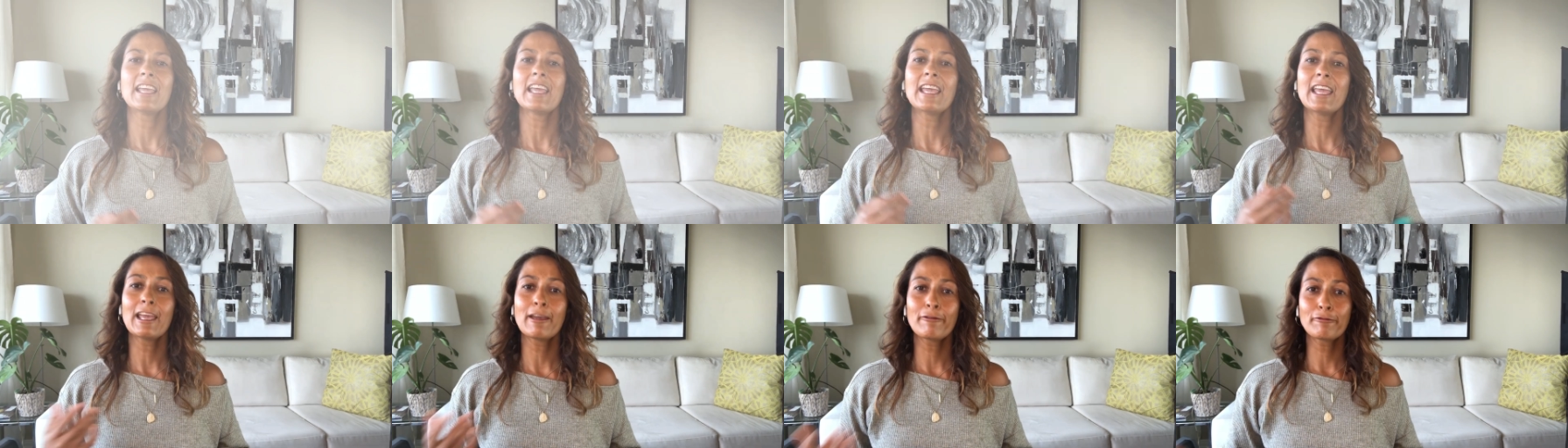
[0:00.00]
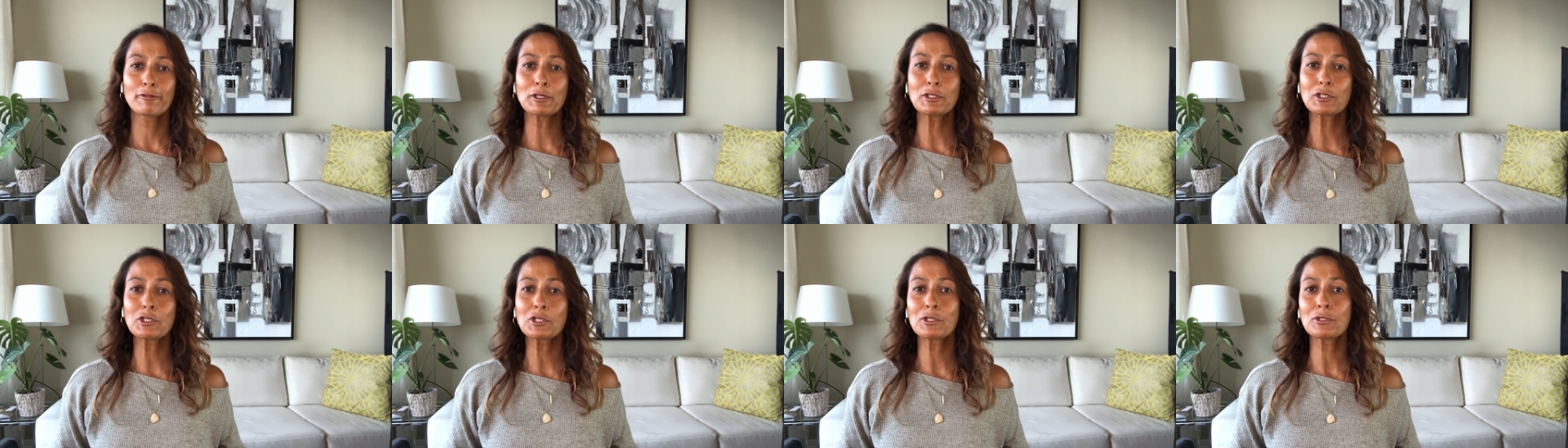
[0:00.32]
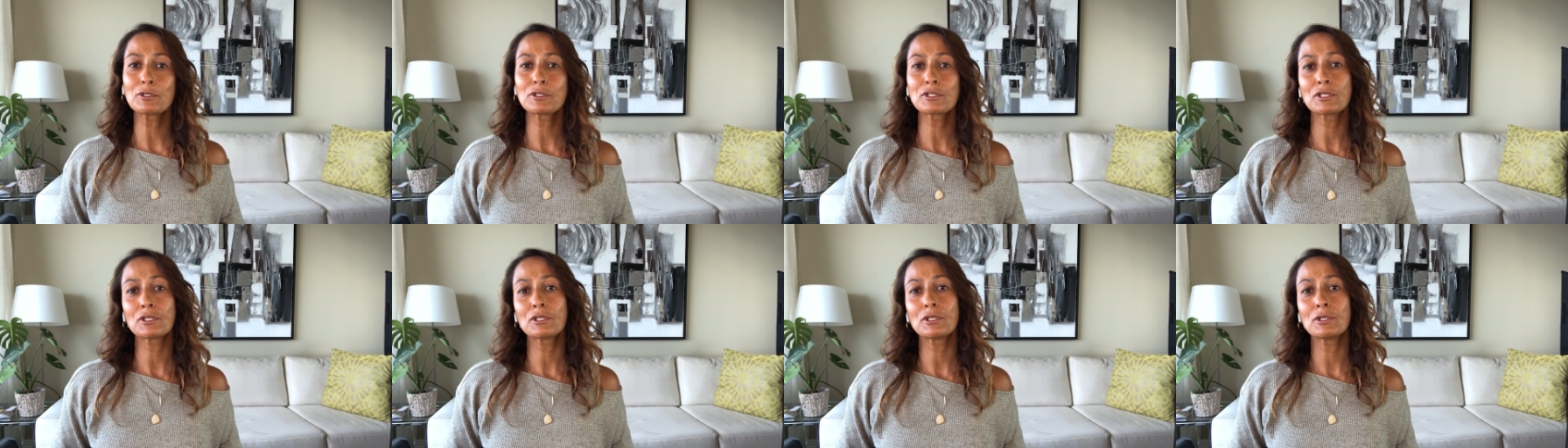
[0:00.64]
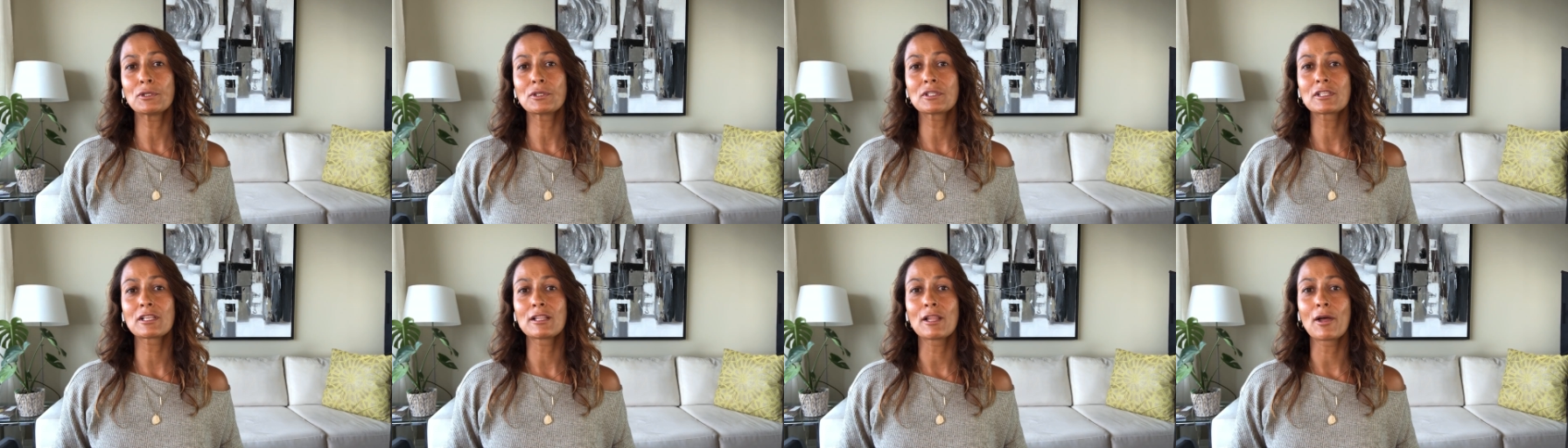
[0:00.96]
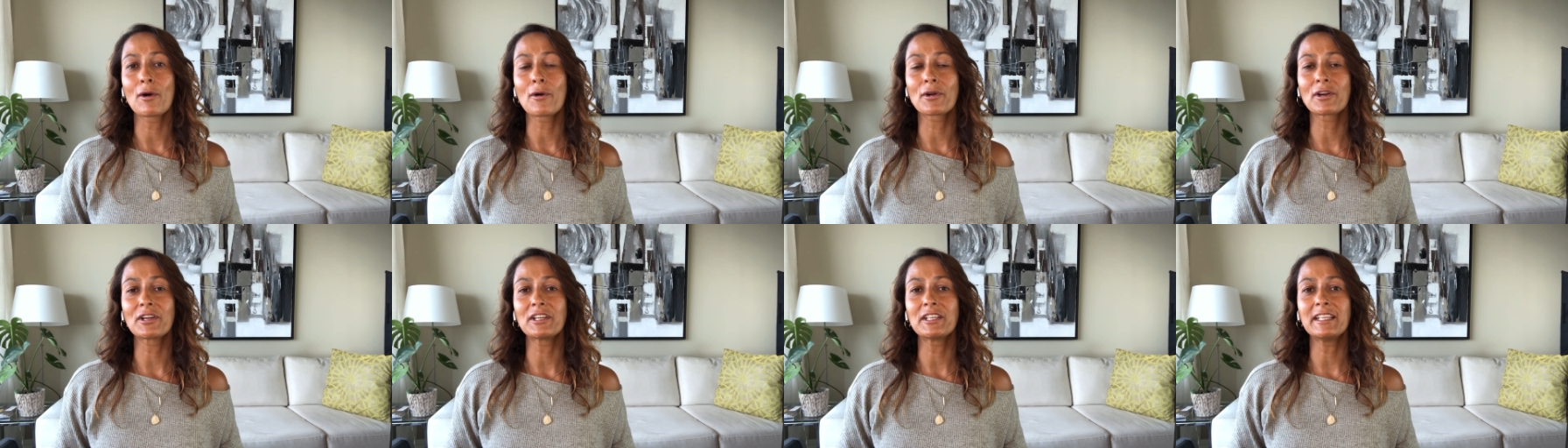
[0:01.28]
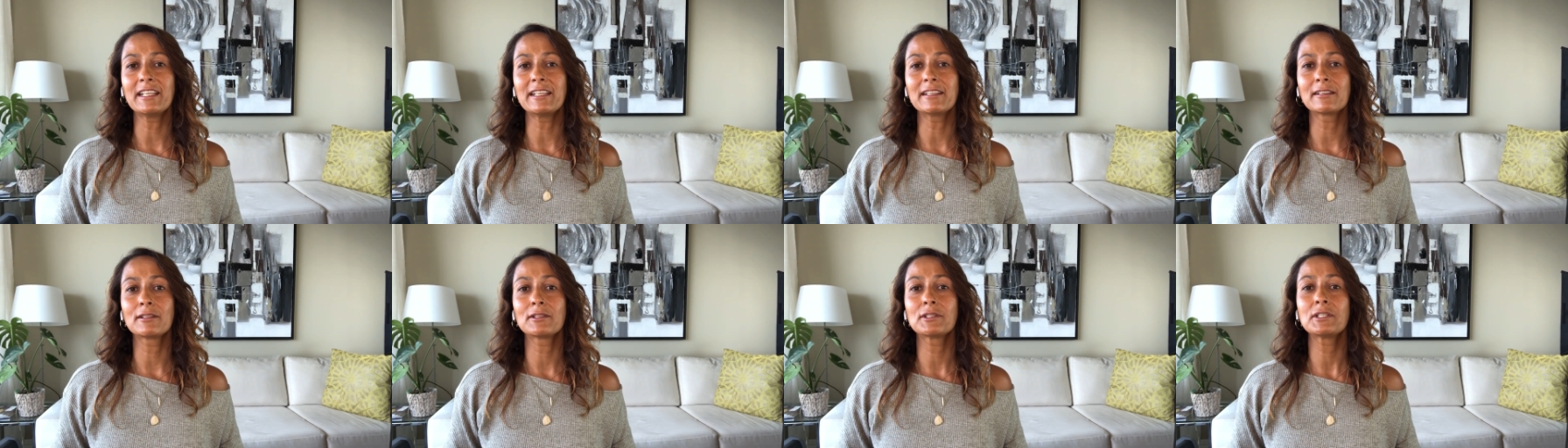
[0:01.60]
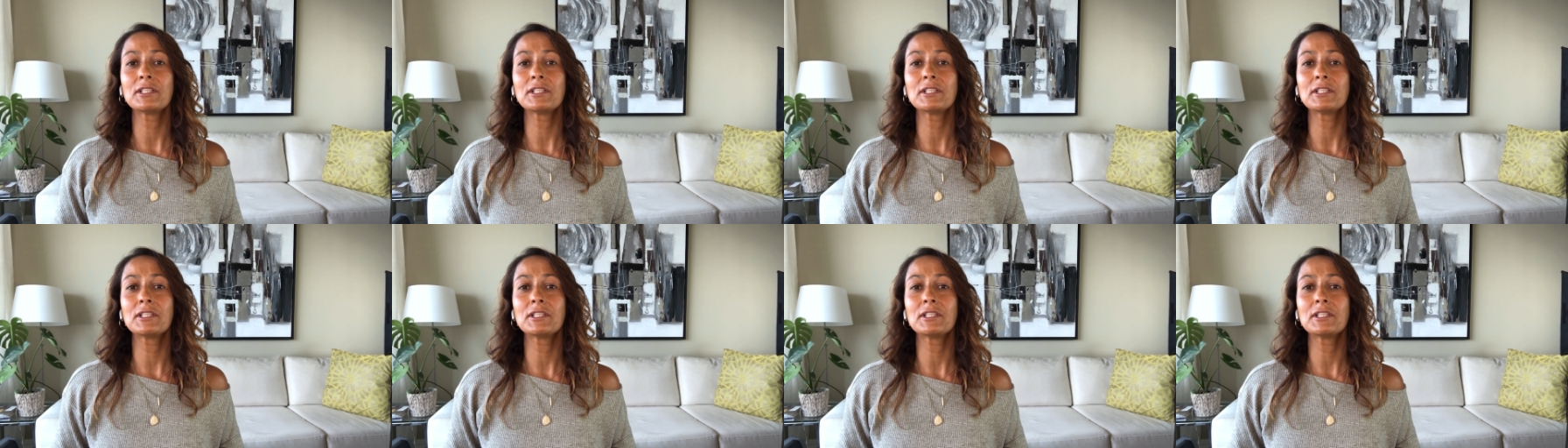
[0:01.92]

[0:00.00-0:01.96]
If you choose to use a longer needle,